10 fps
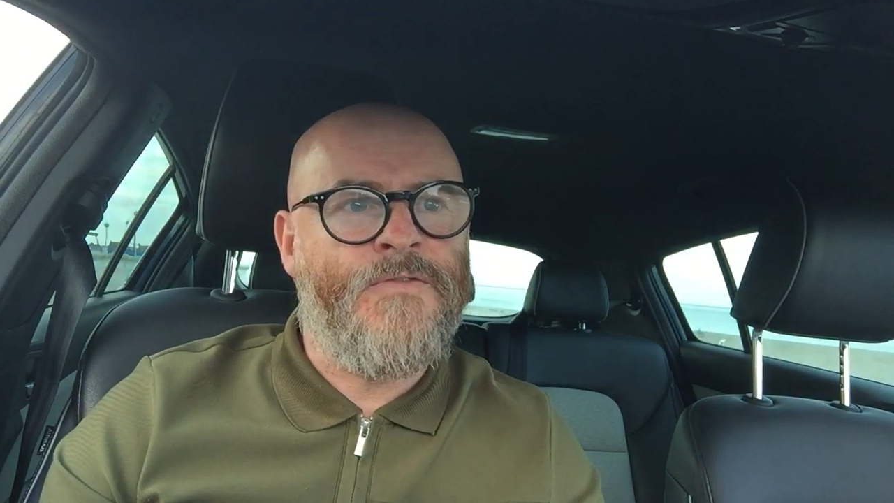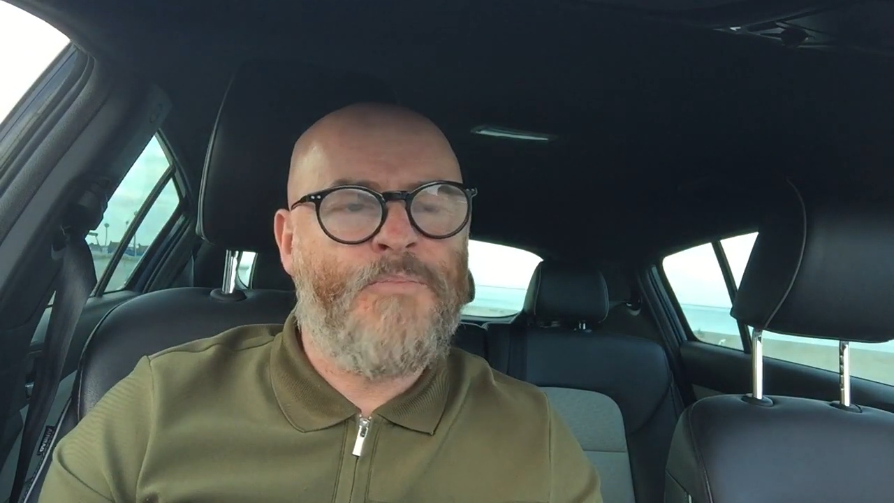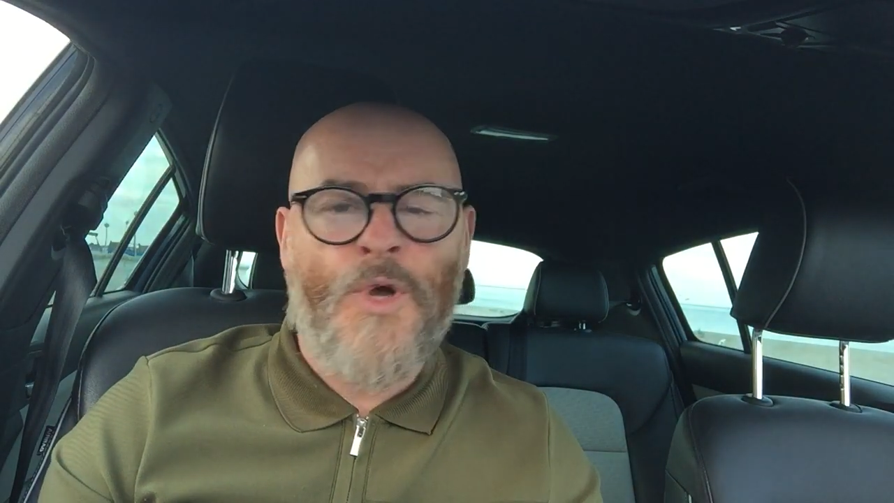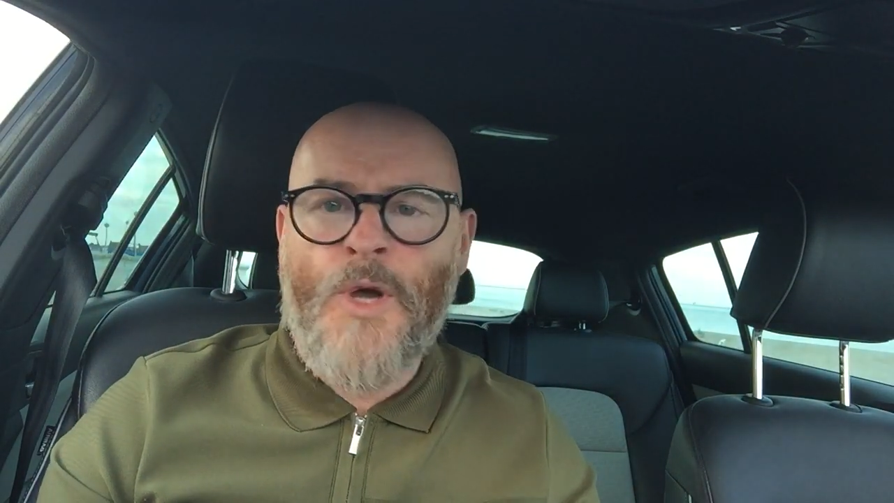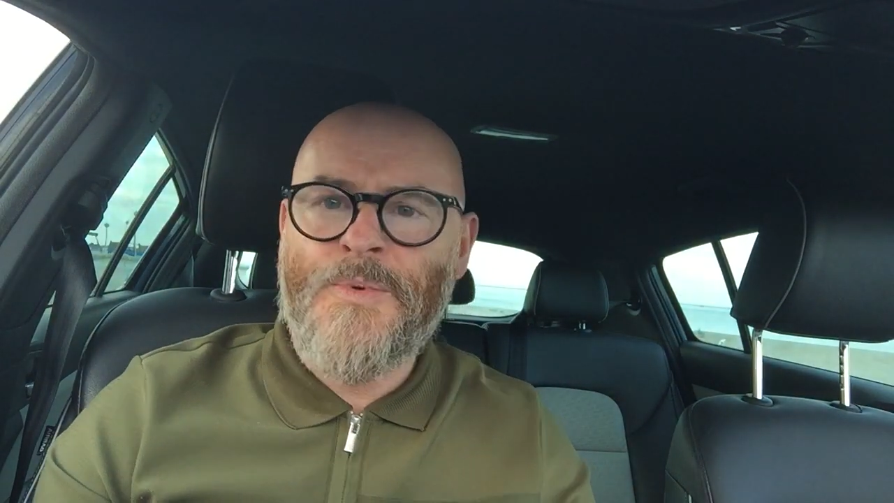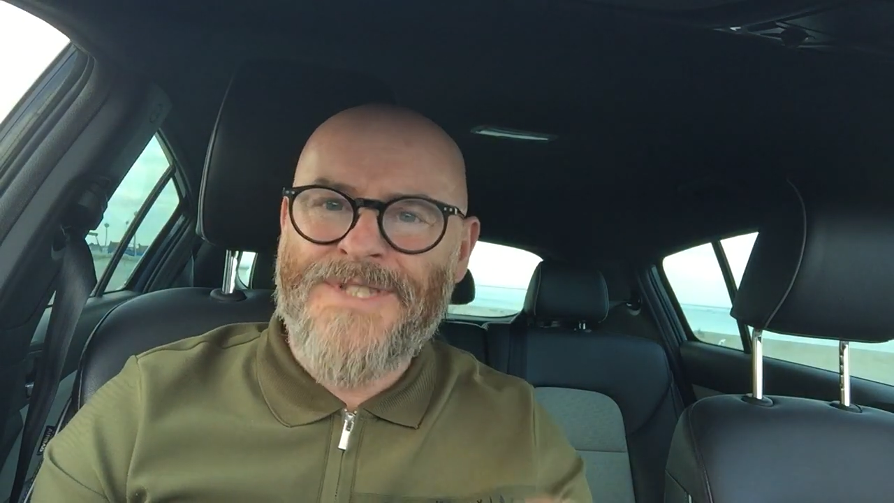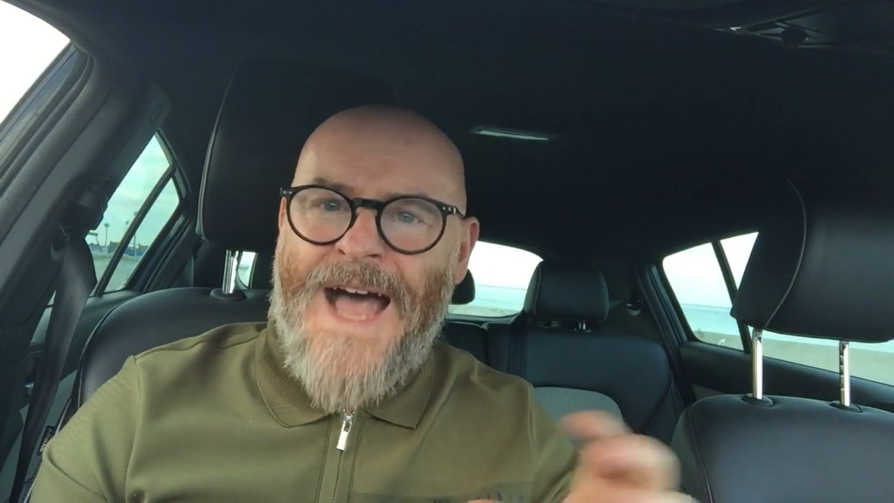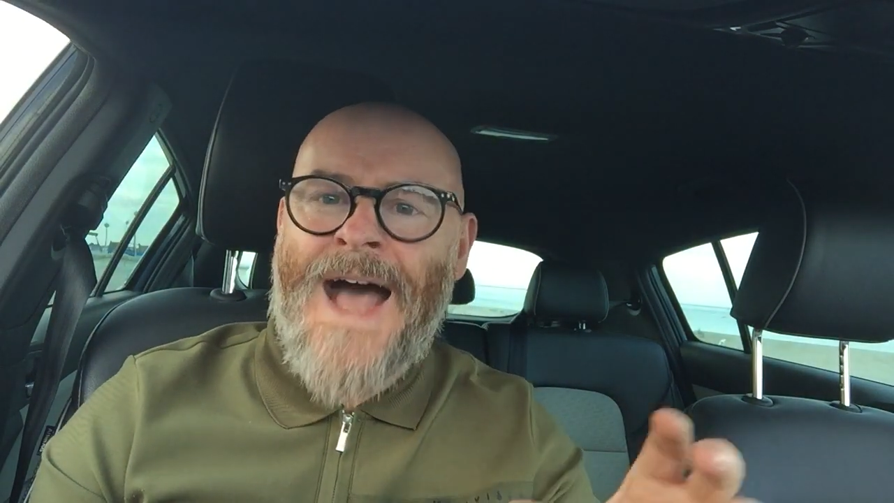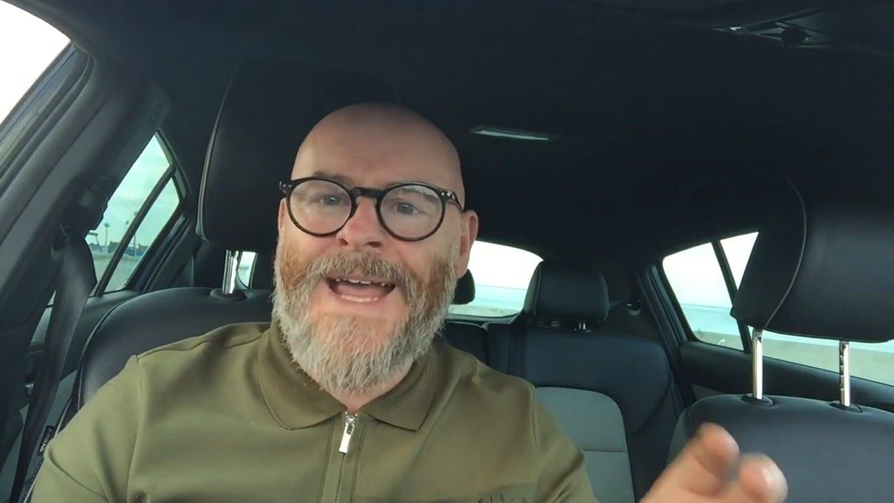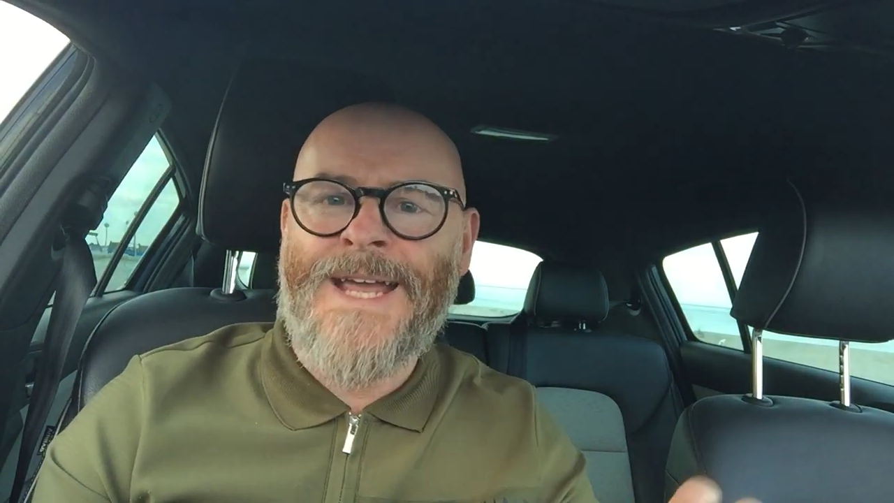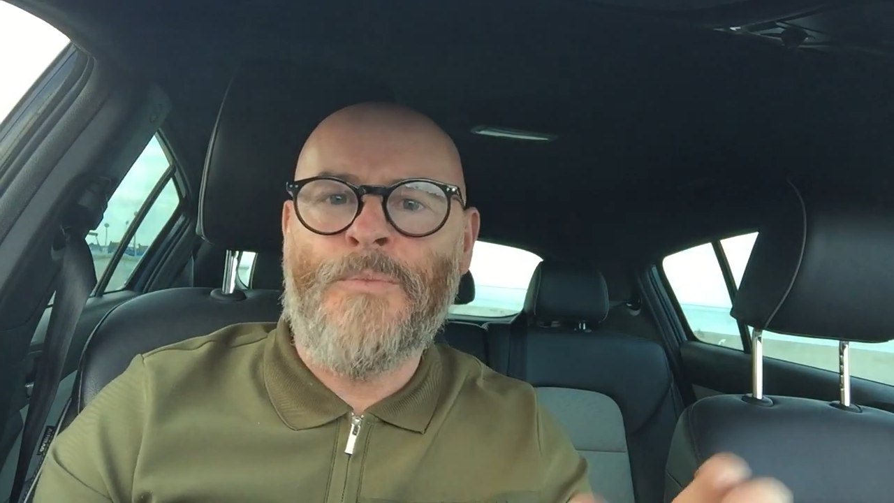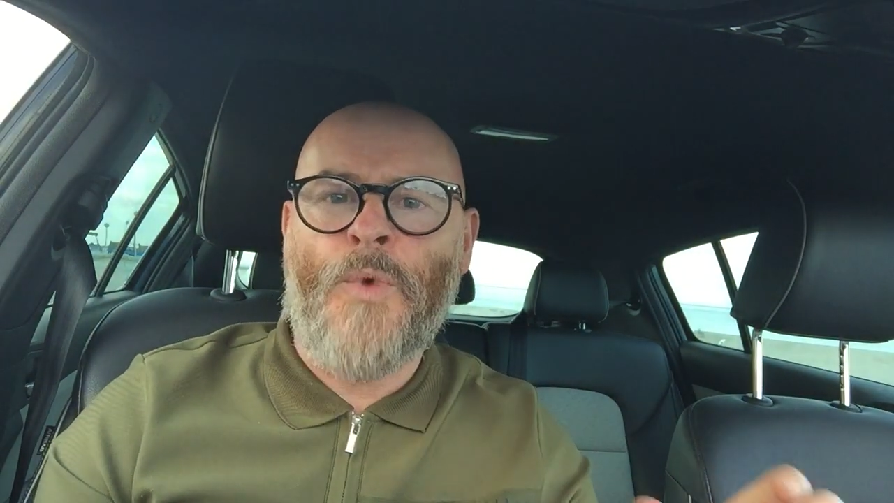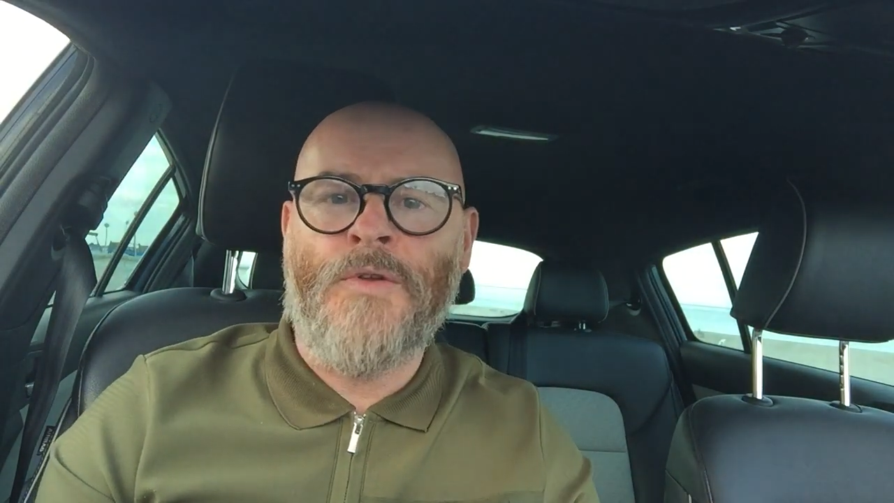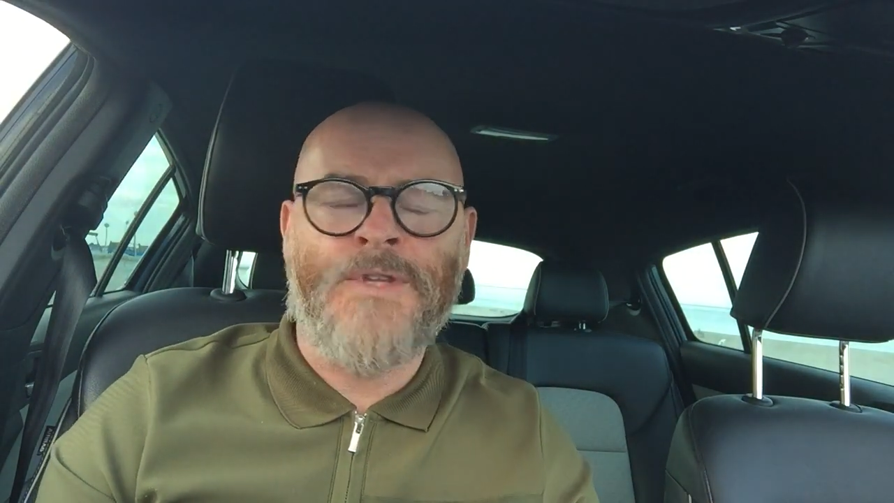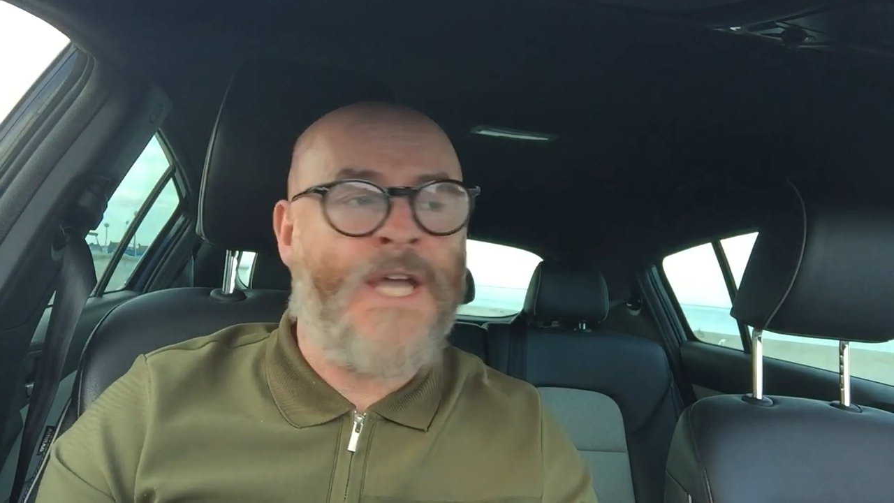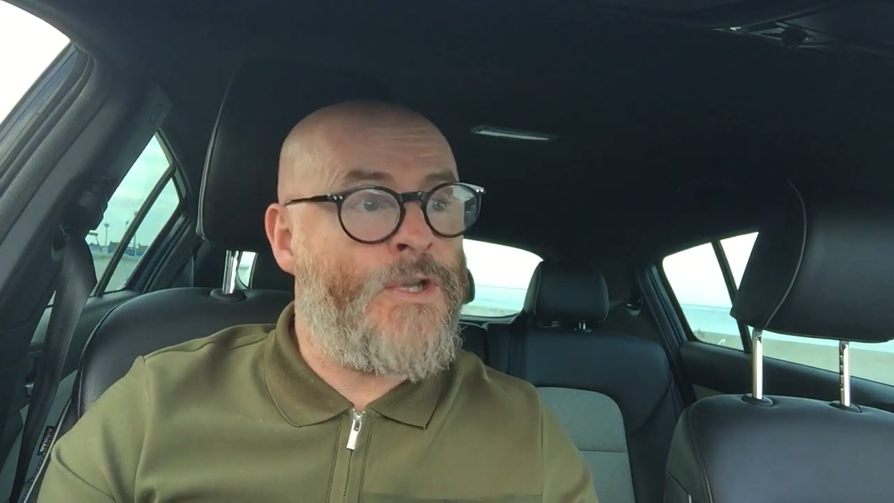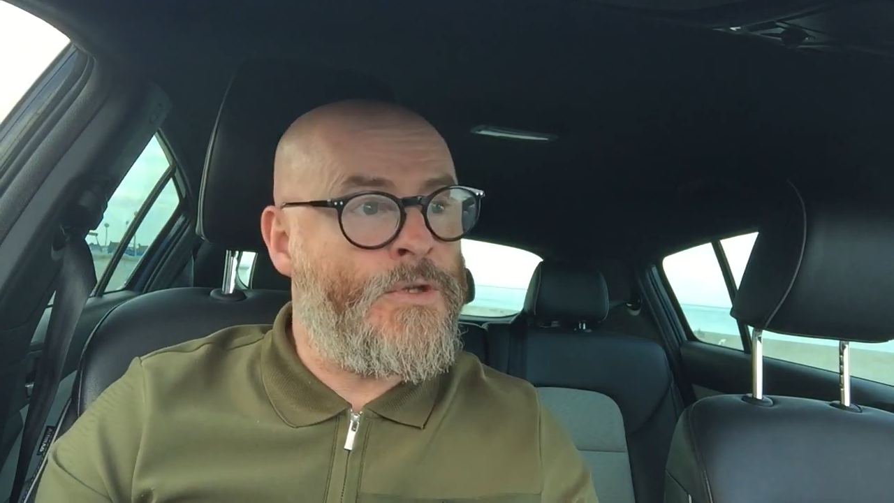of purpose in one day.